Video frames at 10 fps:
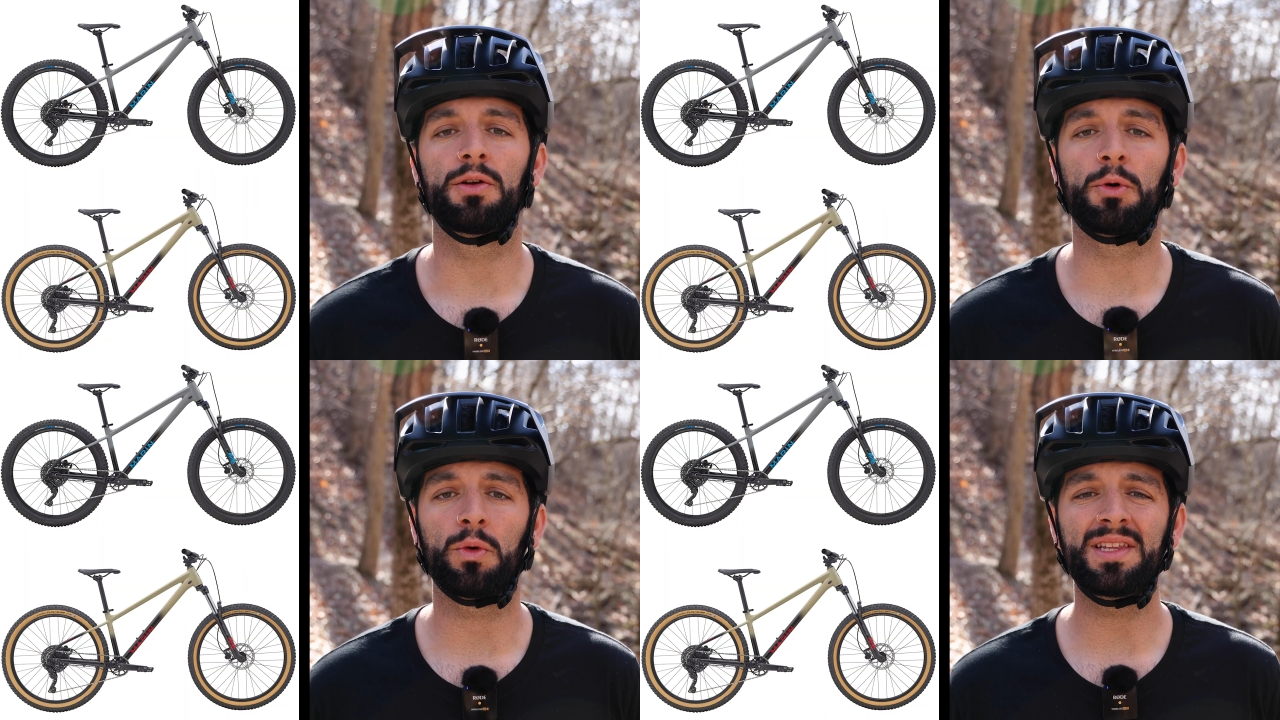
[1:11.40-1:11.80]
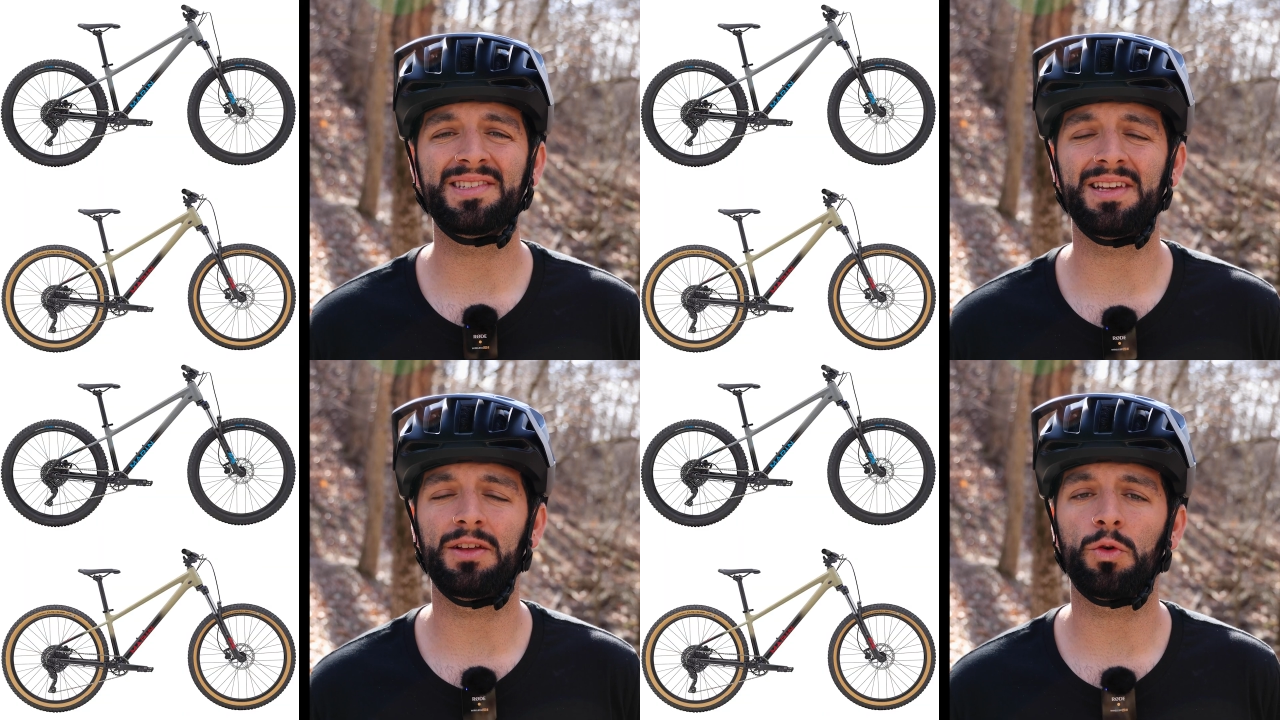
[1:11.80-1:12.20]
The Marin
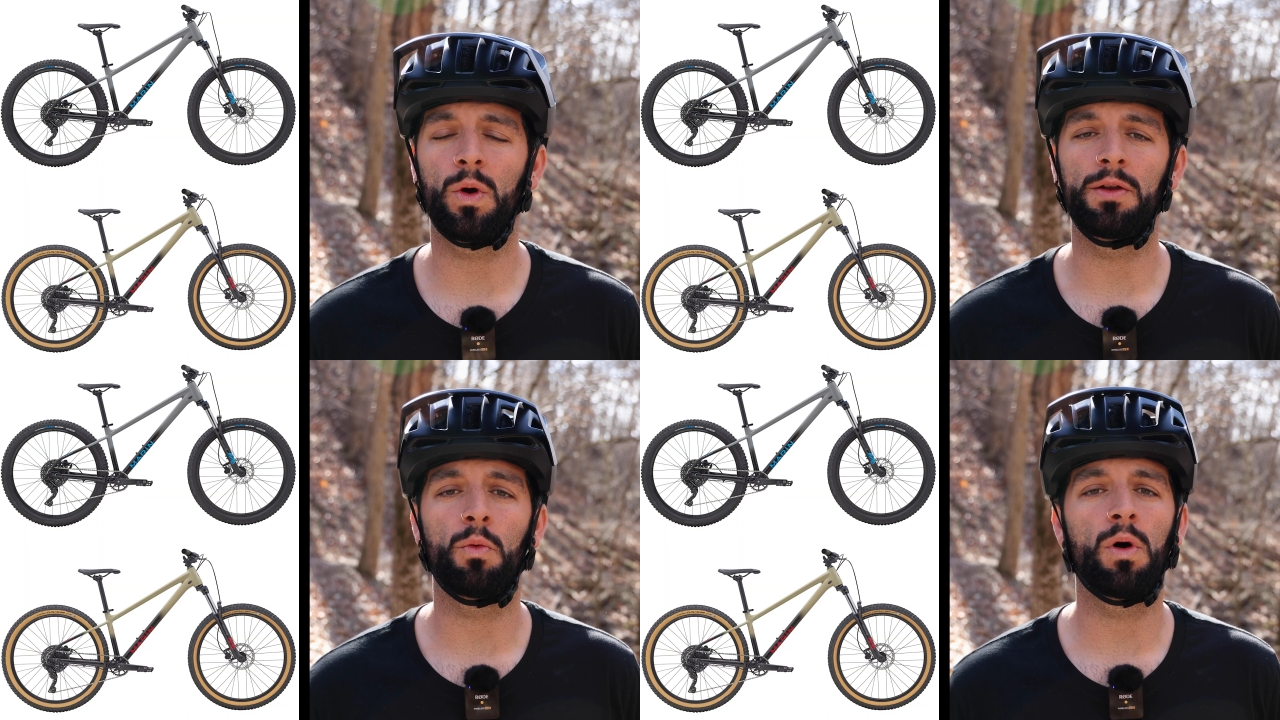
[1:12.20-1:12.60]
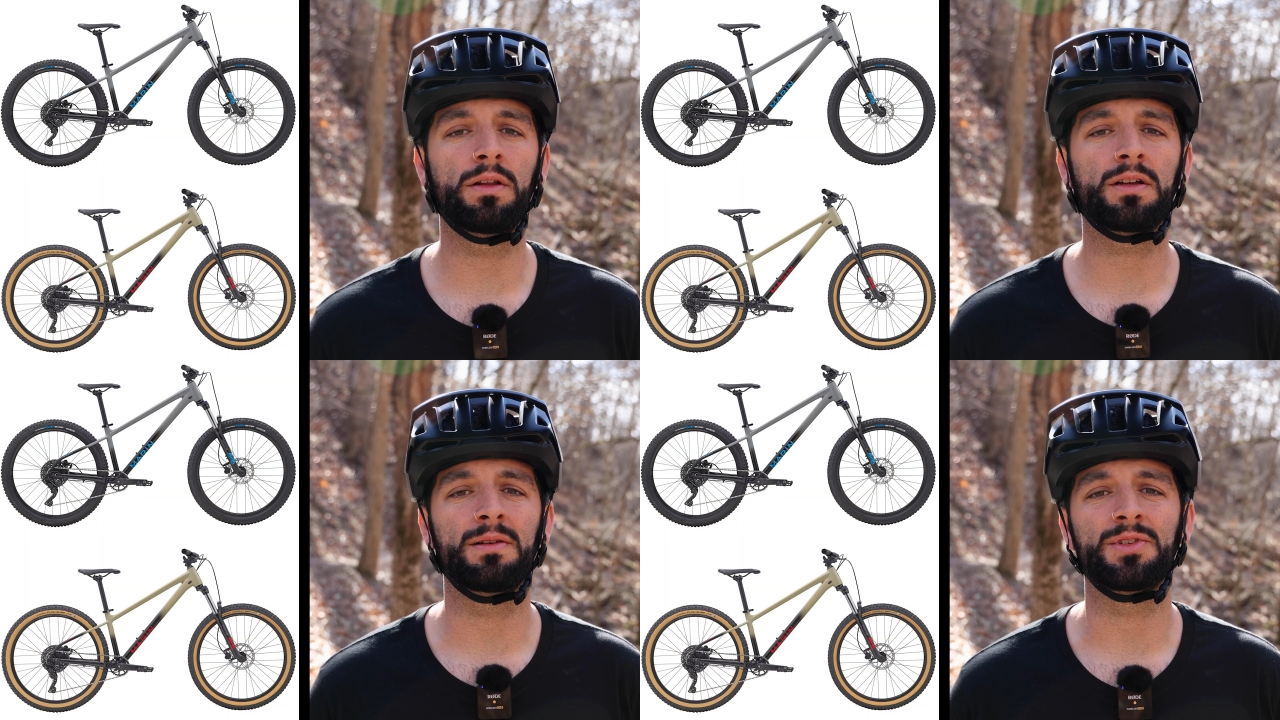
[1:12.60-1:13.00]
San Quentin
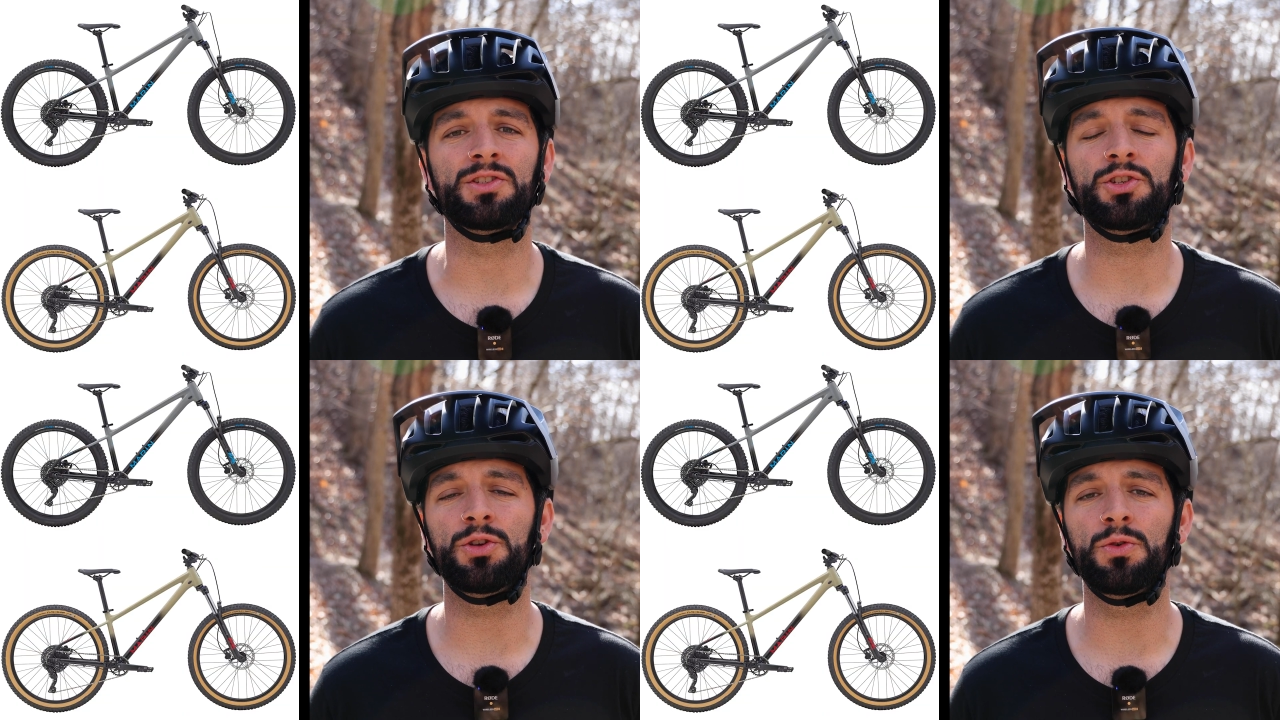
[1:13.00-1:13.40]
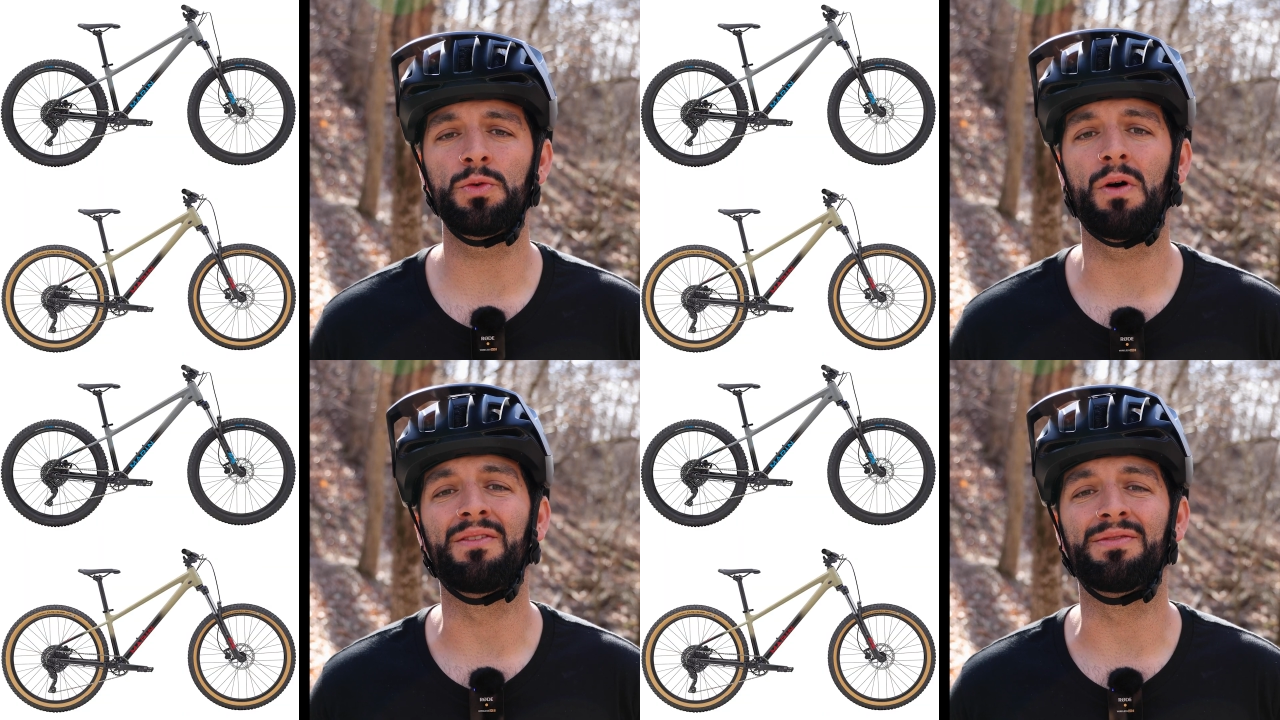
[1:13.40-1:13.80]
1 comes in
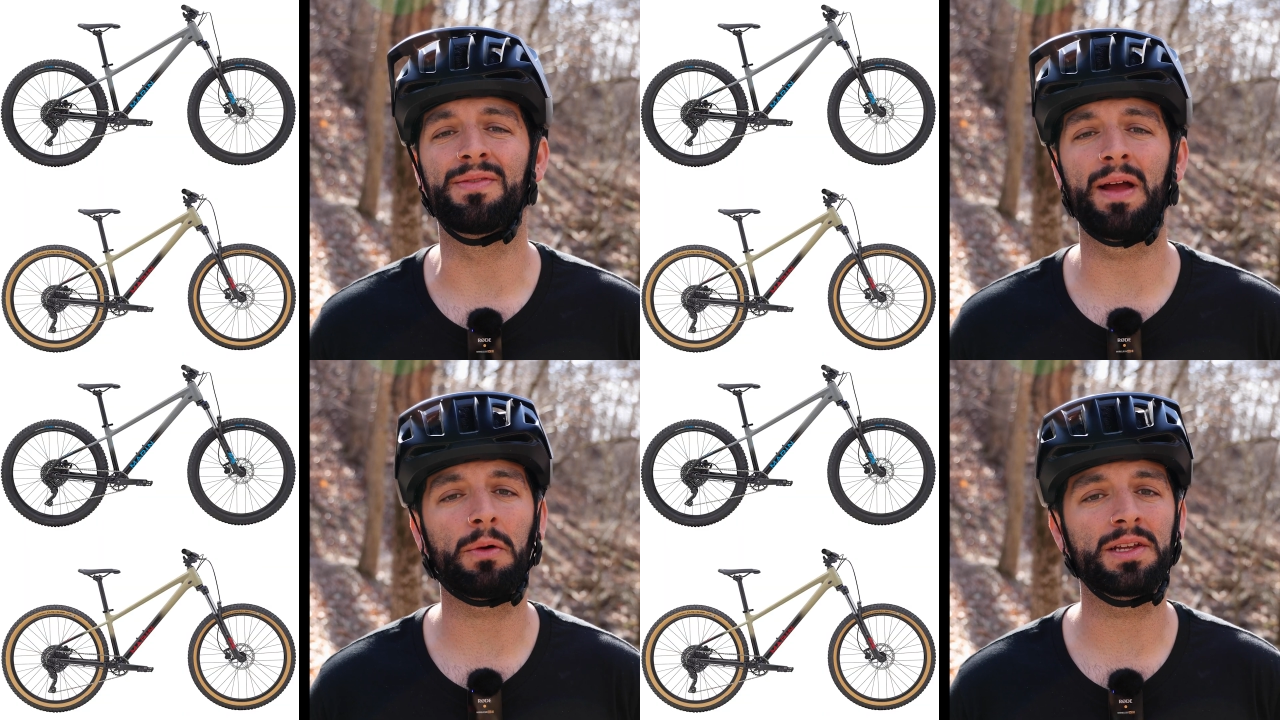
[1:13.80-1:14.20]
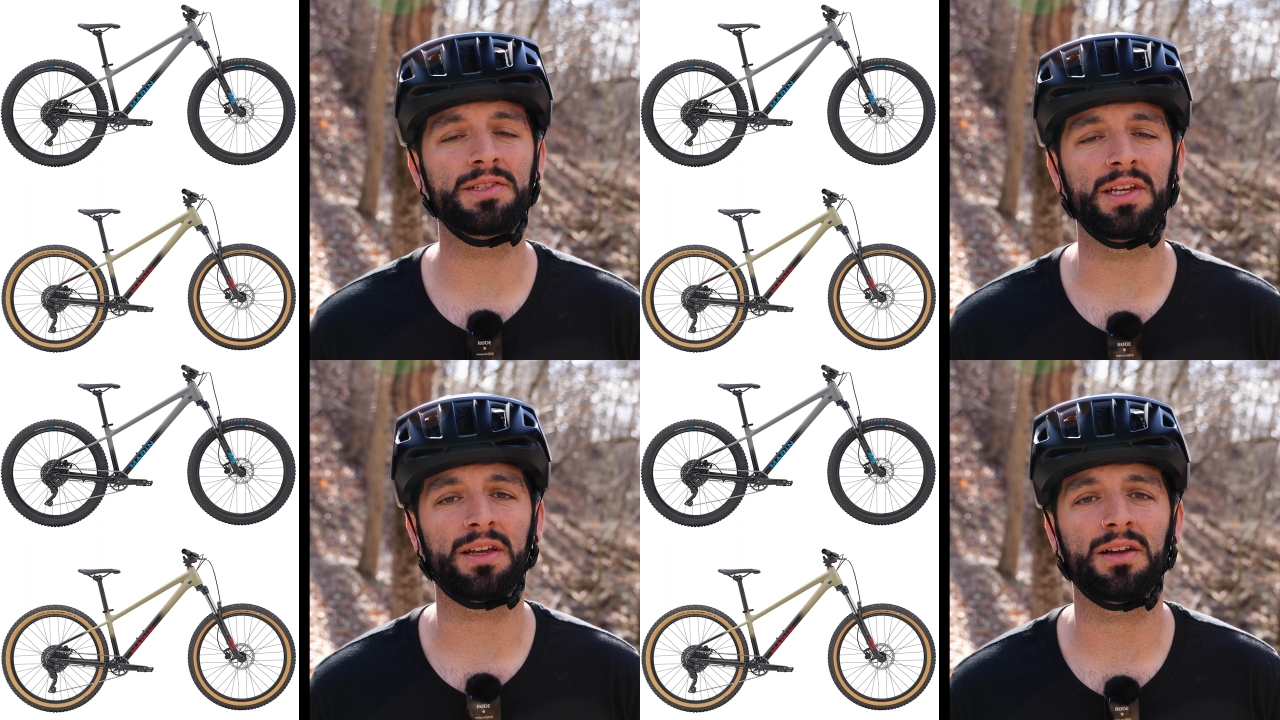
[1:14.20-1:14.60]
two very
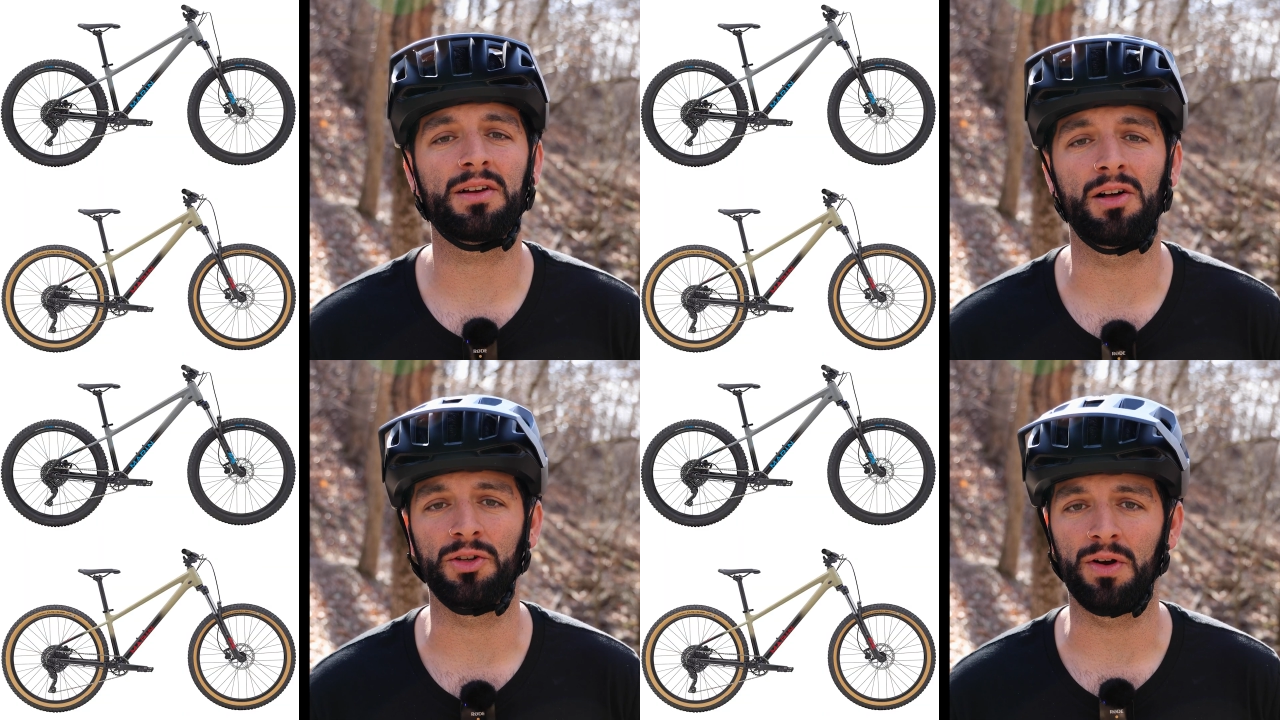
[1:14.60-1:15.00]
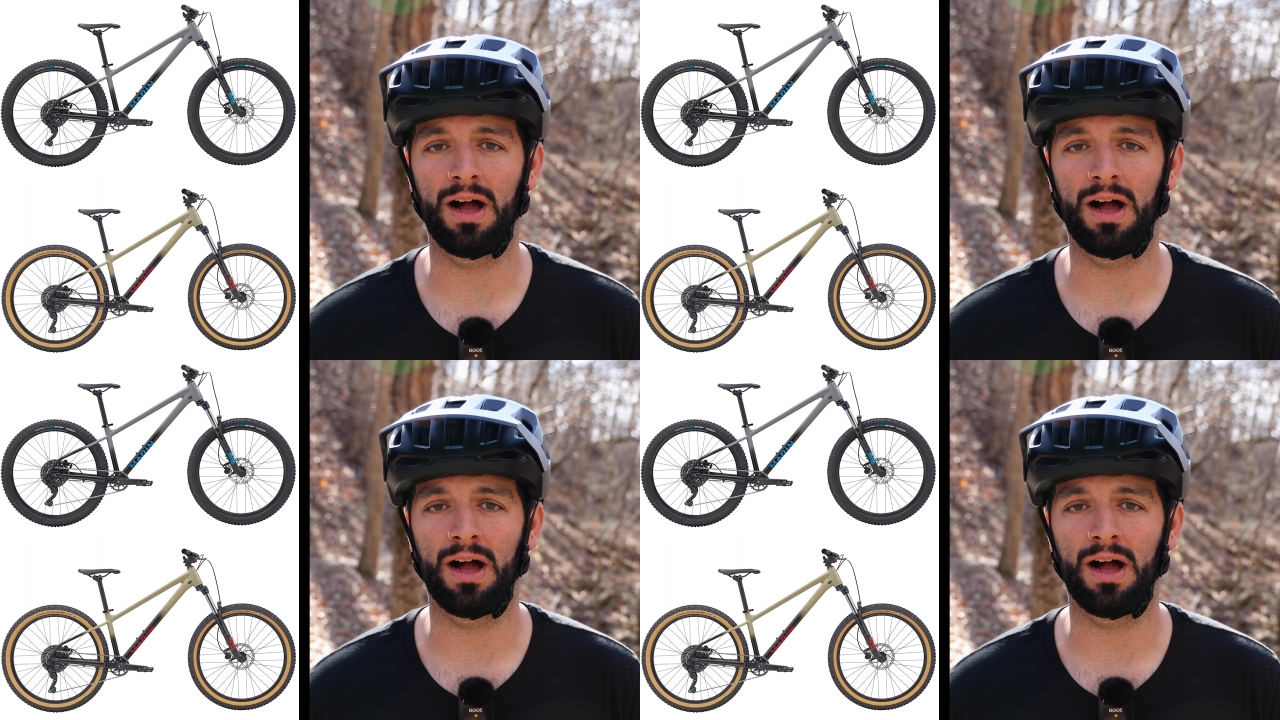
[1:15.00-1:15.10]
sick color